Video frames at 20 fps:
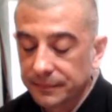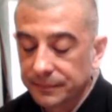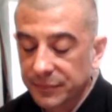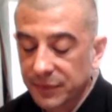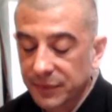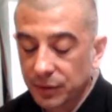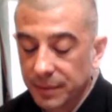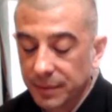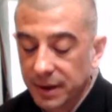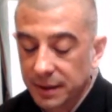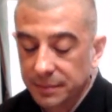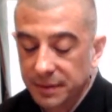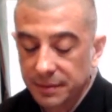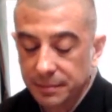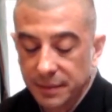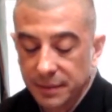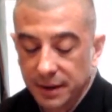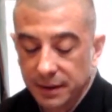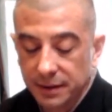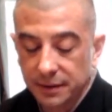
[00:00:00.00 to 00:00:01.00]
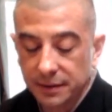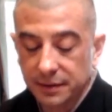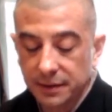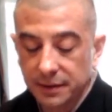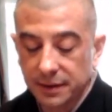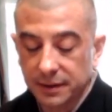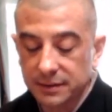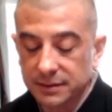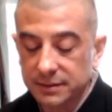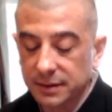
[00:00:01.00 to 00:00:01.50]
There may be many
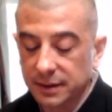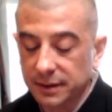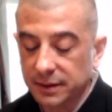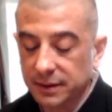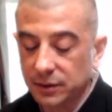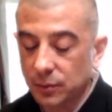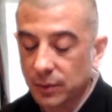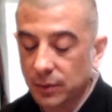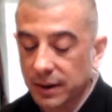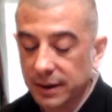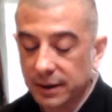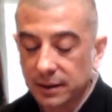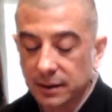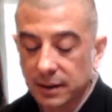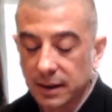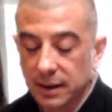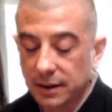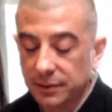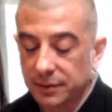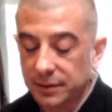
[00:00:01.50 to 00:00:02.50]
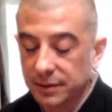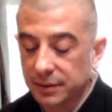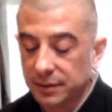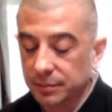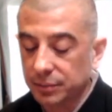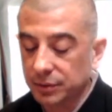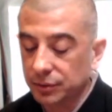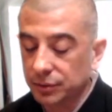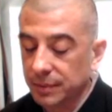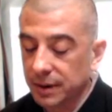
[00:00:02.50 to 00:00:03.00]
things like the white cloud and the
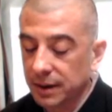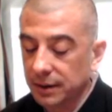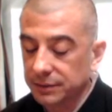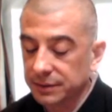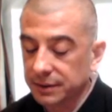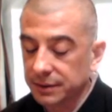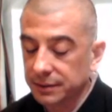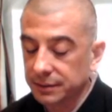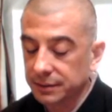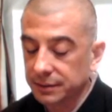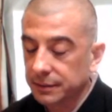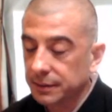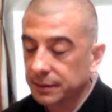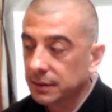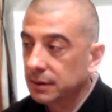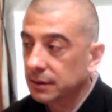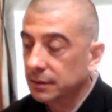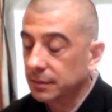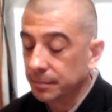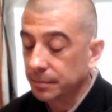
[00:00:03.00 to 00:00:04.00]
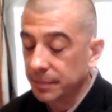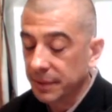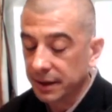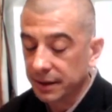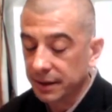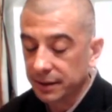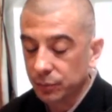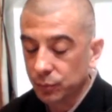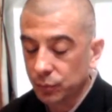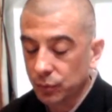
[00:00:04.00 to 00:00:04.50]
blue mountain,
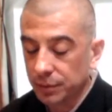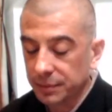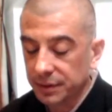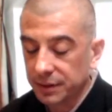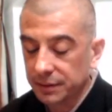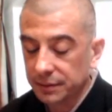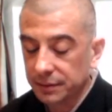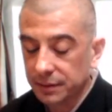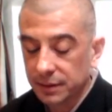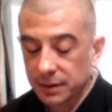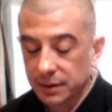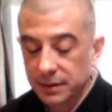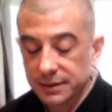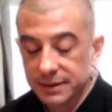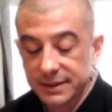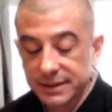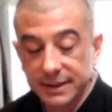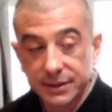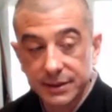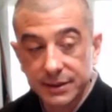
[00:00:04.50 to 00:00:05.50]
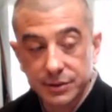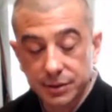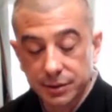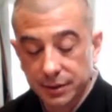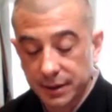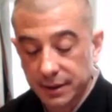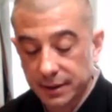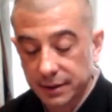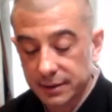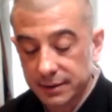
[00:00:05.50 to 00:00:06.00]
man and woman, teacher
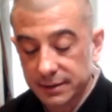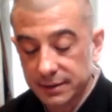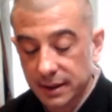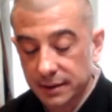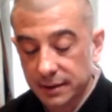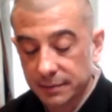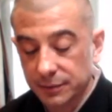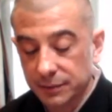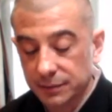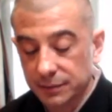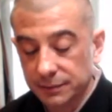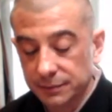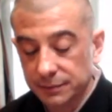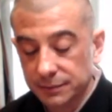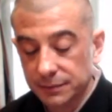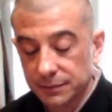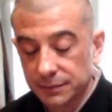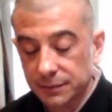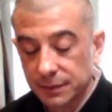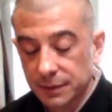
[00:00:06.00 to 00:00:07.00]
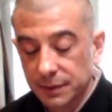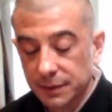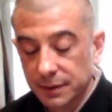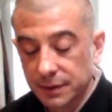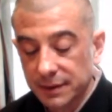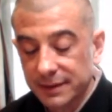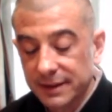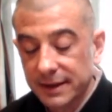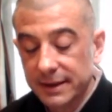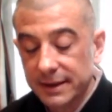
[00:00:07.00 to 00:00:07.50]
and disciple.
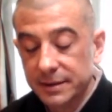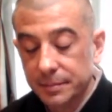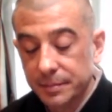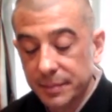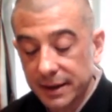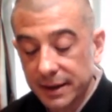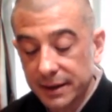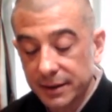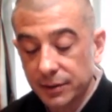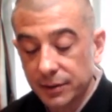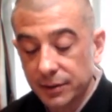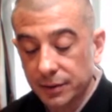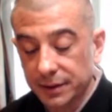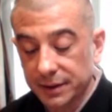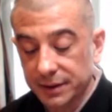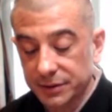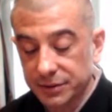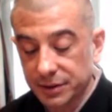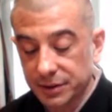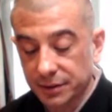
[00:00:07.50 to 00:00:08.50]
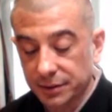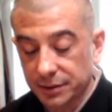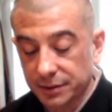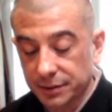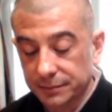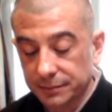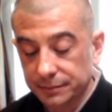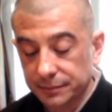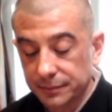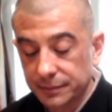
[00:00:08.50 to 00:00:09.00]
They depend on each other,
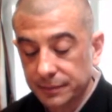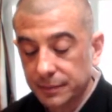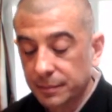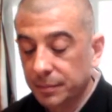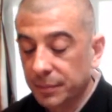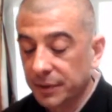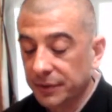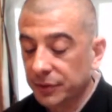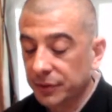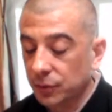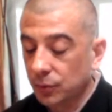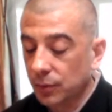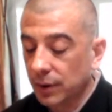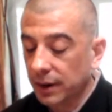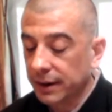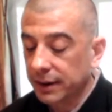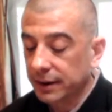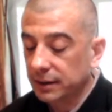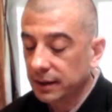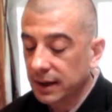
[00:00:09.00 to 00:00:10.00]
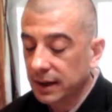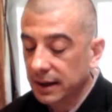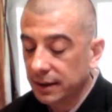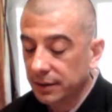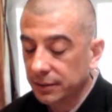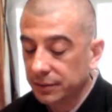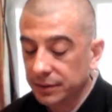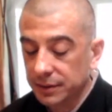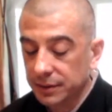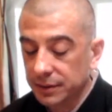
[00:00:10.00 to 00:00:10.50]
but the white
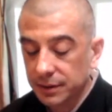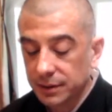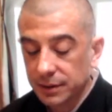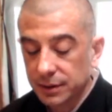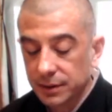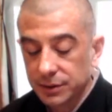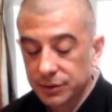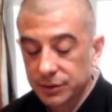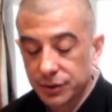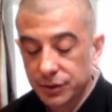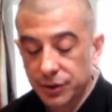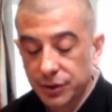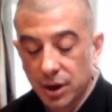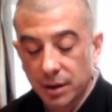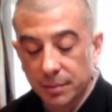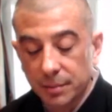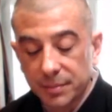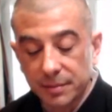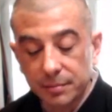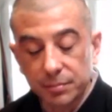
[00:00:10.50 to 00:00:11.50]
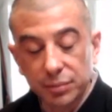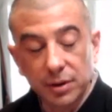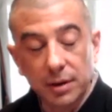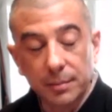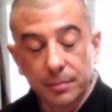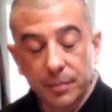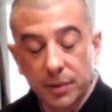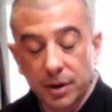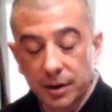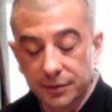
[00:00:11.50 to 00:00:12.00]
cloud should not be
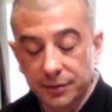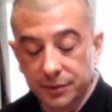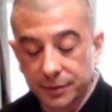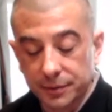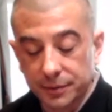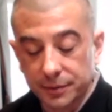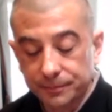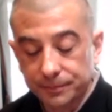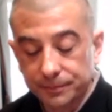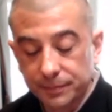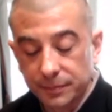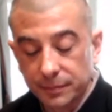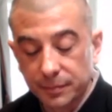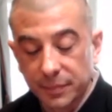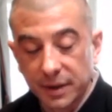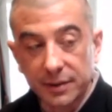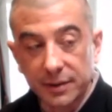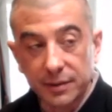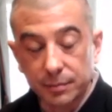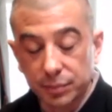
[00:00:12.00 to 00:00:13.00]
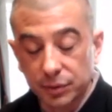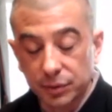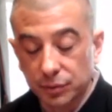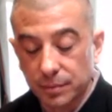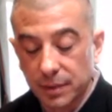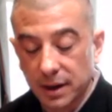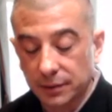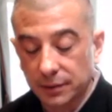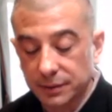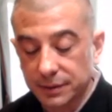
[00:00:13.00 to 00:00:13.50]
bothered by the blue
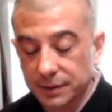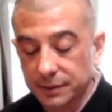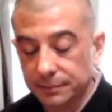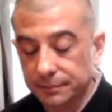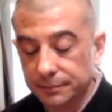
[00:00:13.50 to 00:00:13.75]
mountain.